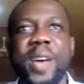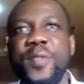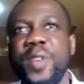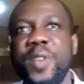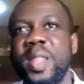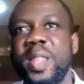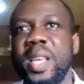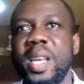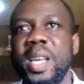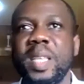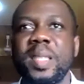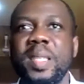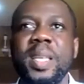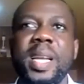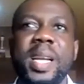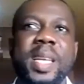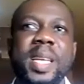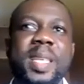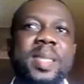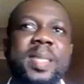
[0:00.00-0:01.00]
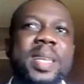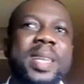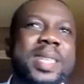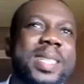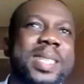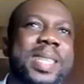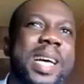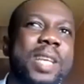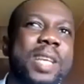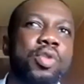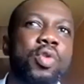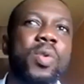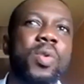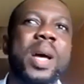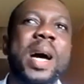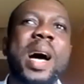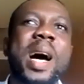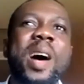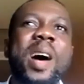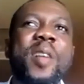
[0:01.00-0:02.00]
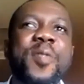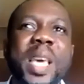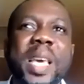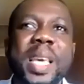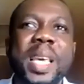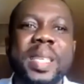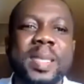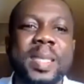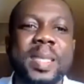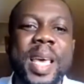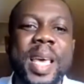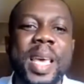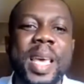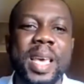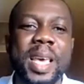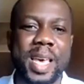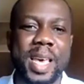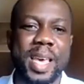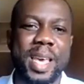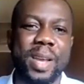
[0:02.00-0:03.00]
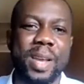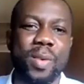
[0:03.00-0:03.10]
everything and say that the state does not have a say